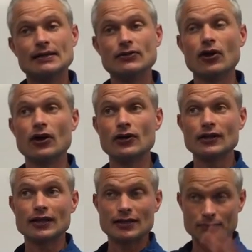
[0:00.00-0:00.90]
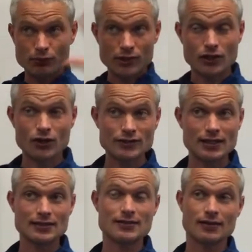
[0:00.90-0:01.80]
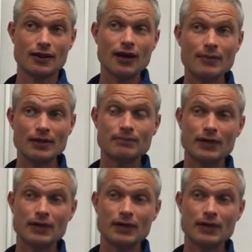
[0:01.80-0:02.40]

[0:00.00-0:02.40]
not only the broader context of the climate,